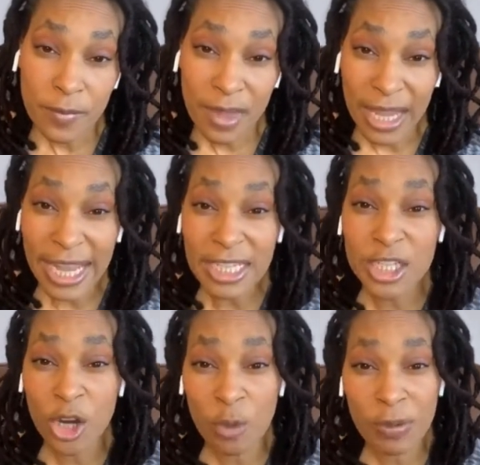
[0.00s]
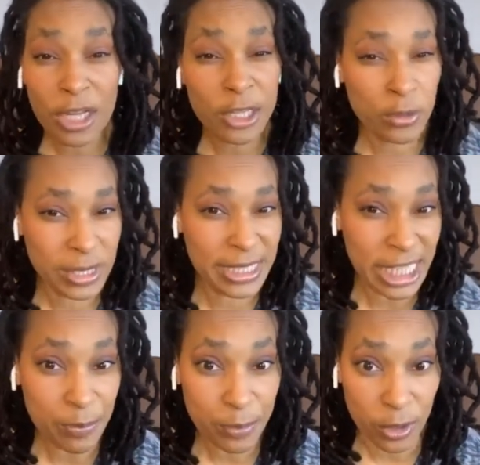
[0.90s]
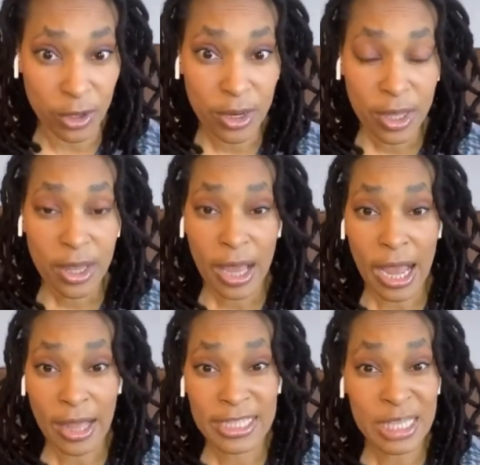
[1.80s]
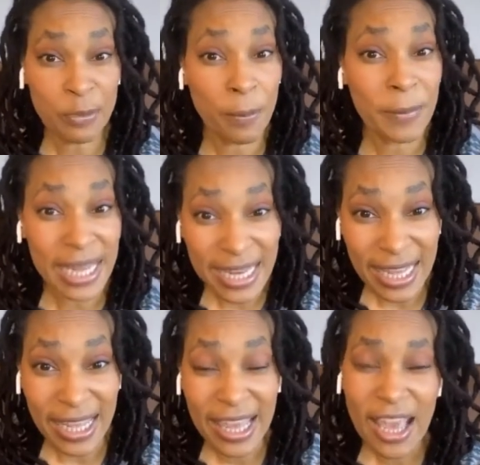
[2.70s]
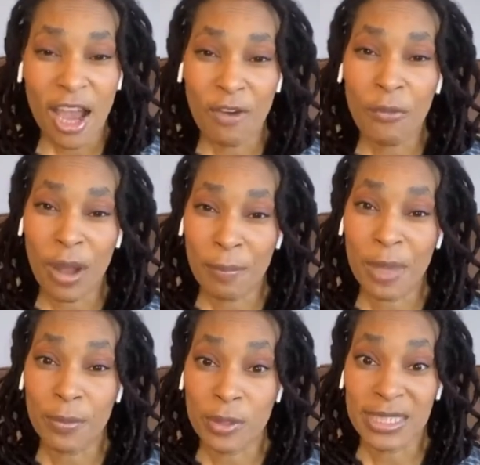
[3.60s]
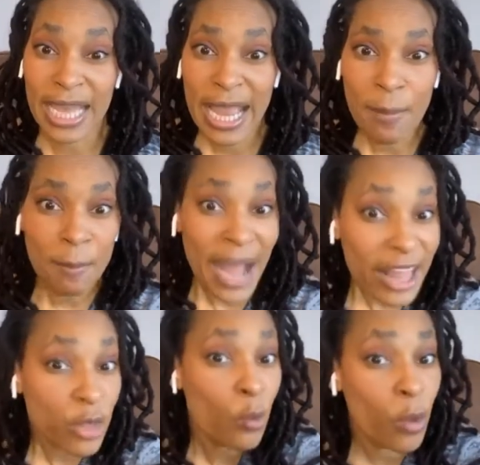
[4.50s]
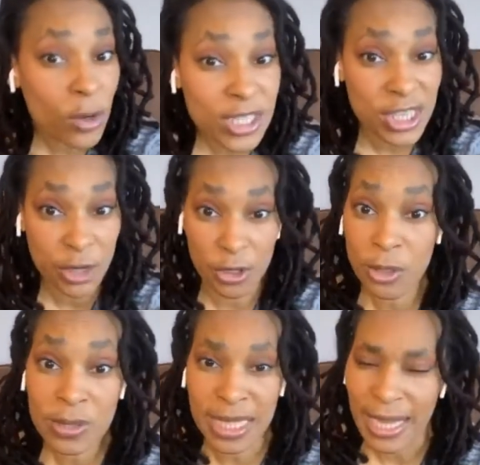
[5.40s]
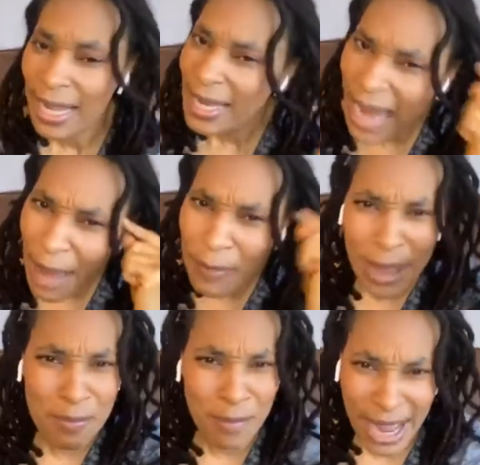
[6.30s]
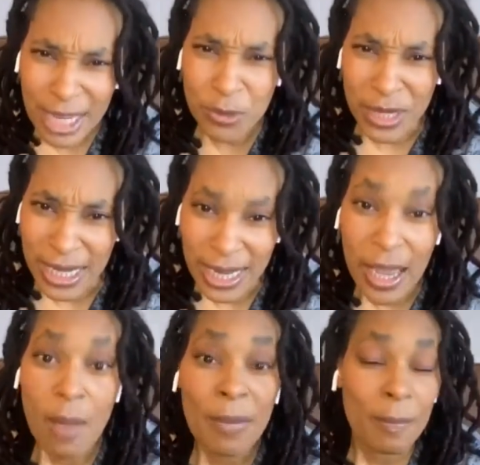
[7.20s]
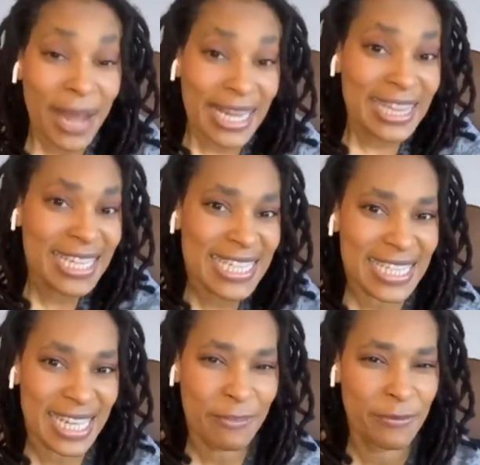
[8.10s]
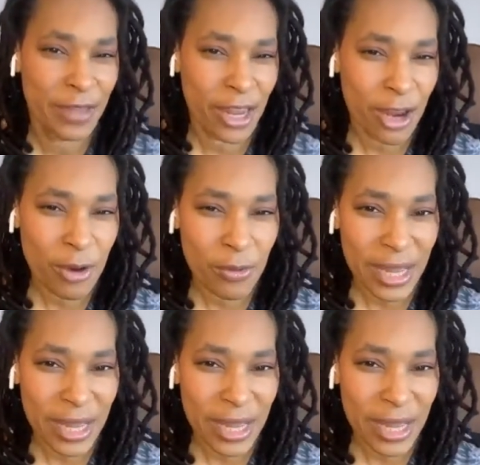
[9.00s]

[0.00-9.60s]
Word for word: interpret a little deeper, uh, deeper meaning of what people are saying by the words that they're using, not by mind reading, but by listening very